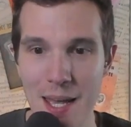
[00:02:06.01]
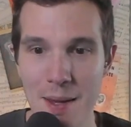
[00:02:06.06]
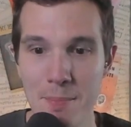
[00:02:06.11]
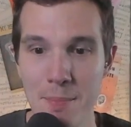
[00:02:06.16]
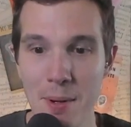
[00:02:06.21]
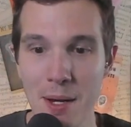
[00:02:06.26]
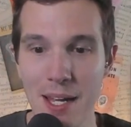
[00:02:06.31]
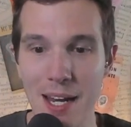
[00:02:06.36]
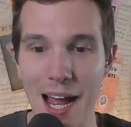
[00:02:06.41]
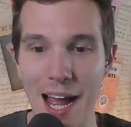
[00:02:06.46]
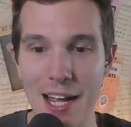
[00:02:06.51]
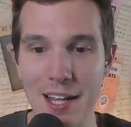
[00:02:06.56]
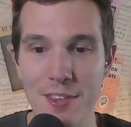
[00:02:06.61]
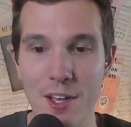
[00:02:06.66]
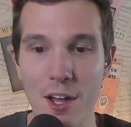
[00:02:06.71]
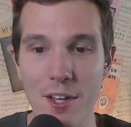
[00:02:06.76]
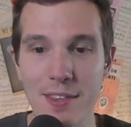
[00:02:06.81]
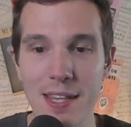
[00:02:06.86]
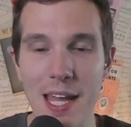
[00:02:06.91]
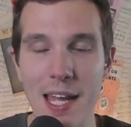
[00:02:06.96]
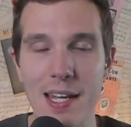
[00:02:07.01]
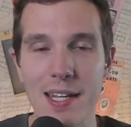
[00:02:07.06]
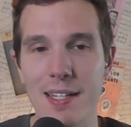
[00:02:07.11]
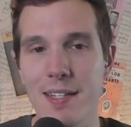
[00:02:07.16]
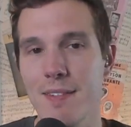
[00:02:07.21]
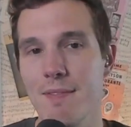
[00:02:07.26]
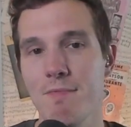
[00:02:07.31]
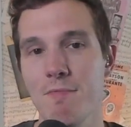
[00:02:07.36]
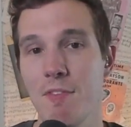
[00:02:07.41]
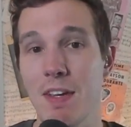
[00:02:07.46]
but I thought that,
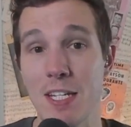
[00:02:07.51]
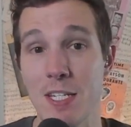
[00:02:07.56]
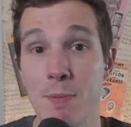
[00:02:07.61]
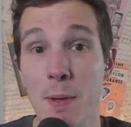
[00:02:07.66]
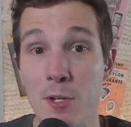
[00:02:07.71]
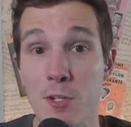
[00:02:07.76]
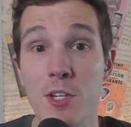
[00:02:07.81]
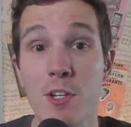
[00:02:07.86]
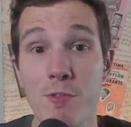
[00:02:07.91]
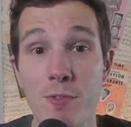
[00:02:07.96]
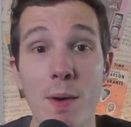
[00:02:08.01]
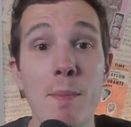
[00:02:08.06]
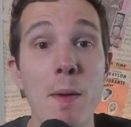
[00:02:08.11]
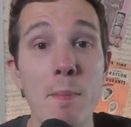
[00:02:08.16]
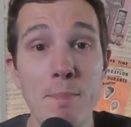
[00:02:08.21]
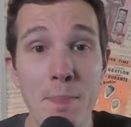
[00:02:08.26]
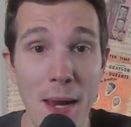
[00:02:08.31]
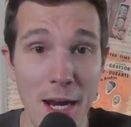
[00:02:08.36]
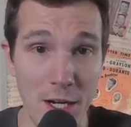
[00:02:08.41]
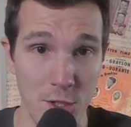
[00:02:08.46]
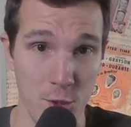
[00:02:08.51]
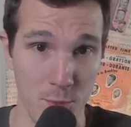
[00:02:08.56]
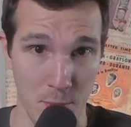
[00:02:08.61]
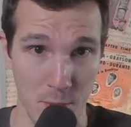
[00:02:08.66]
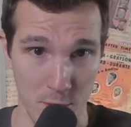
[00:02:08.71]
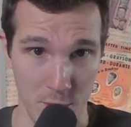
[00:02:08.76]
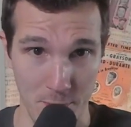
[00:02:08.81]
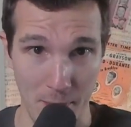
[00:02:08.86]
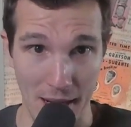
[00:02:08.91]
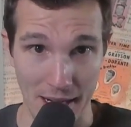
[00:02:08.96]
especially from a Bears
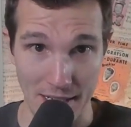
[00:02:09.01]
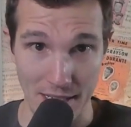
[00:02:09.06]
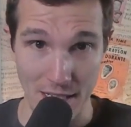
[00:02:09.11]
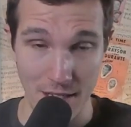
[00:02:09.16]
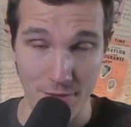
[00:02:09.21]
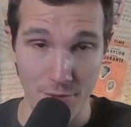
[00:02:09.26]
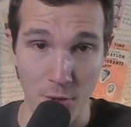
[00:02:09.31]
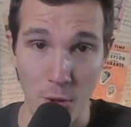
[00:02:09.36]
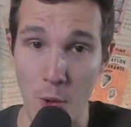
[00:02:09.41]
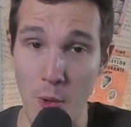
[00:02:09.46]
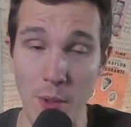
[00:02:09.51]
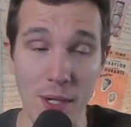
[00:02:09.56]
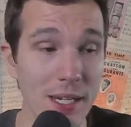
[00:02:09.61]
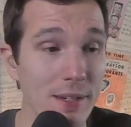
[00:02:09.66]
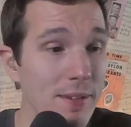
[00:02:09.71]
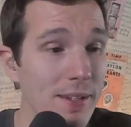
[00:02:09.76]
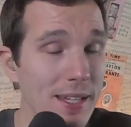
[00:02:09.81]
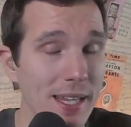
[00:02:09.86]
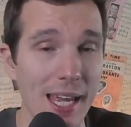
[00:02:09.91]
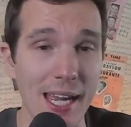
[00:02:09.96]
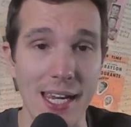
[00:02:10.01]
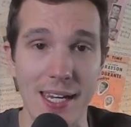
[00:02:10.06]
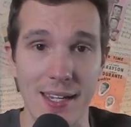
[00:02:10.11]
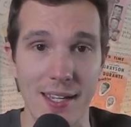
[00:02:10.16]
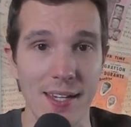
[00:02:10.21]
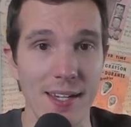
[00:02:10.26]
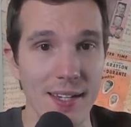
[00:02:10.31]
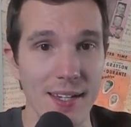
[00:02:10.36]
perspective, or even like